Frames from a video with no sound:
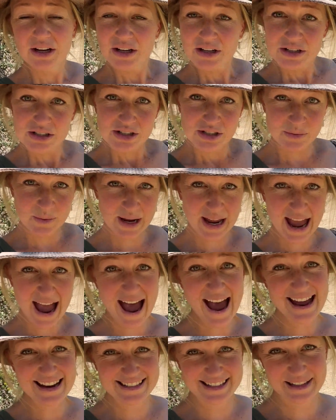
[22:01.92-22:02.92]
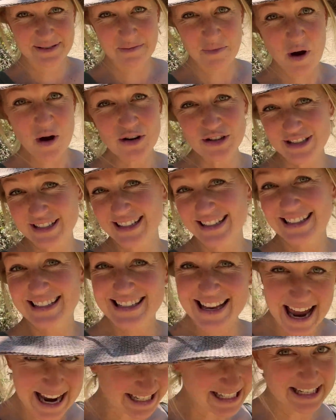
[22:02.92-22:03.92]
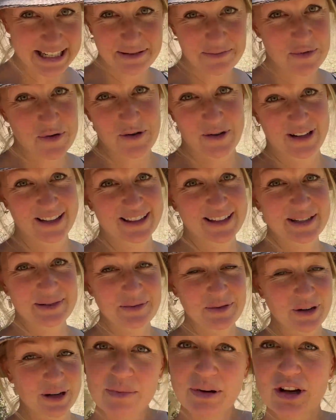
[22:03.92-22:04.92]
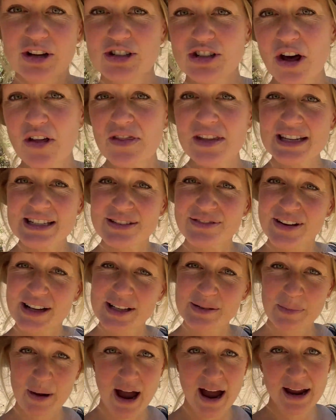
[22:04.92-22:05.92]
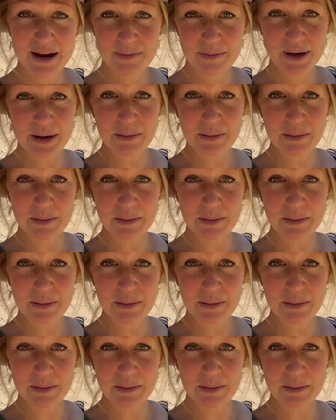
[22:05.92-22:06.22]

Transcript: So we had the most exciting morning this morning, because on this field behind me,